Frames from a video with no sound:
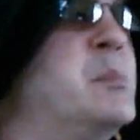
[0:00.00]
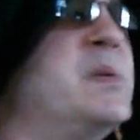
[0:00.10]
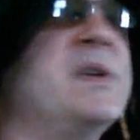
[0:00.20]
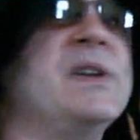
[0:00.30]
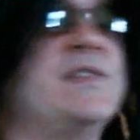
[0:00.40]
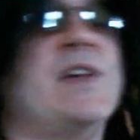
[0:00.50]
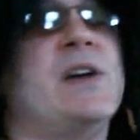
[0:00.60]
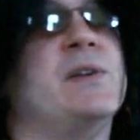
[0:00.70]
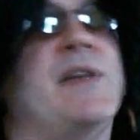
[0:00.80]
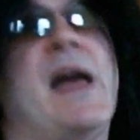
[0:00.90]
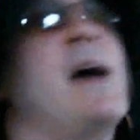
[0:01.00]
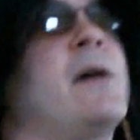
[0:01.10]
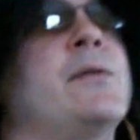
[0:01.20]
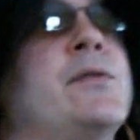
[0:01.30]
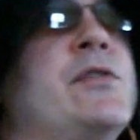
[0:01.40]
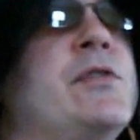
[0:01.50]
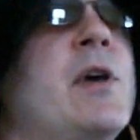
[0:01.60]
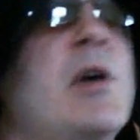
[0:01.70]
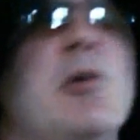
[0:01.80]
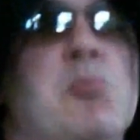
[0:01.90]
Being settled down just
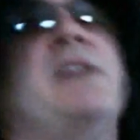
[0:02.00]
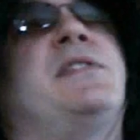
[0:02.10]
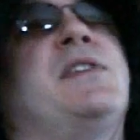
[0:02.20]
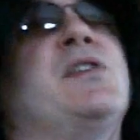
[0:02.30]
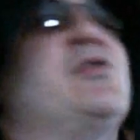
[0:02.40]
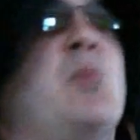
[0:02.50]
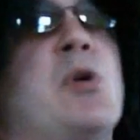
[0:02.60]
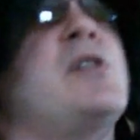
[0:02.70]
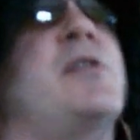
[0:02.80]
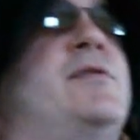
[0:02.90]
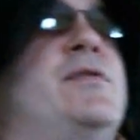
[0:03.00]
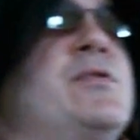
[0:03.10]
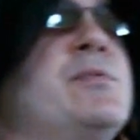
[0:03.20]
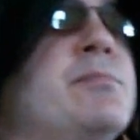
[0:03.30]
made things worse.